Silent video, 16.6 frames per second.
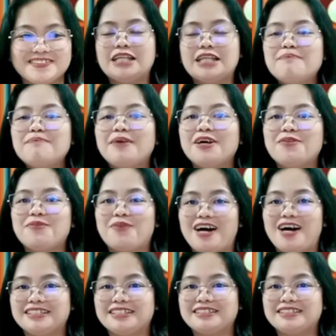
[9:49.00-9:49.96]
Number
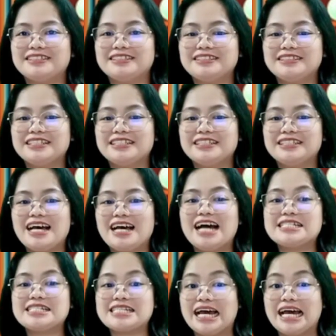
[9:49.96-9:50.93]
1.
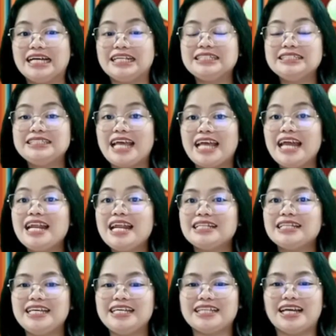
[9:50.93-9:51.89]
A child
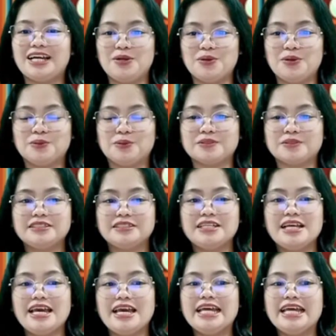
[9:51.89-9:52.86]
cannot eat alone.
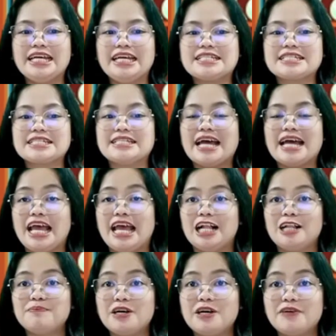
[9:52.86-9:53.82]
He needs the
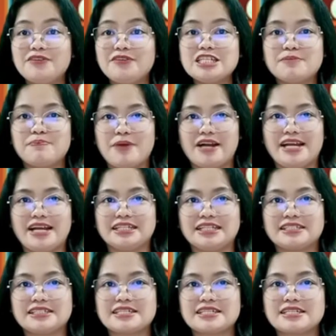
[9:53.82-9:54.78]
help of his
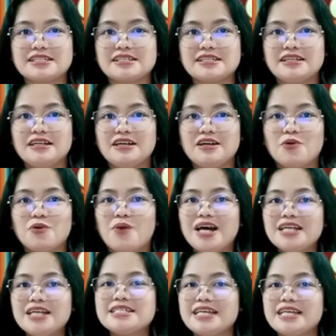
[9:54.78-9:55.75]
parents.
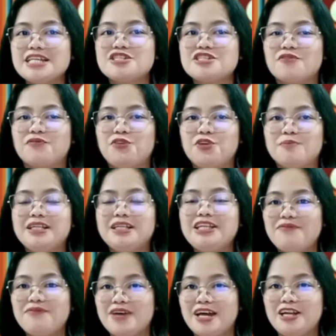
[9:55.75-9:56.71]
What stage of
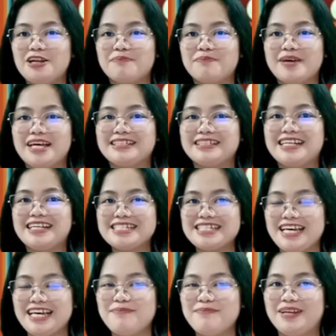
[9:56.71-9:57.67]
human development does
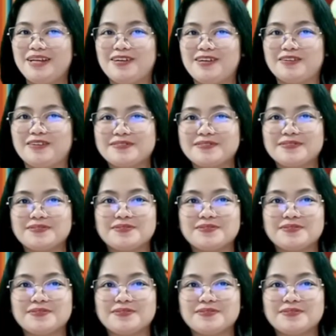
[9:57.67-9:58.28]
he belong?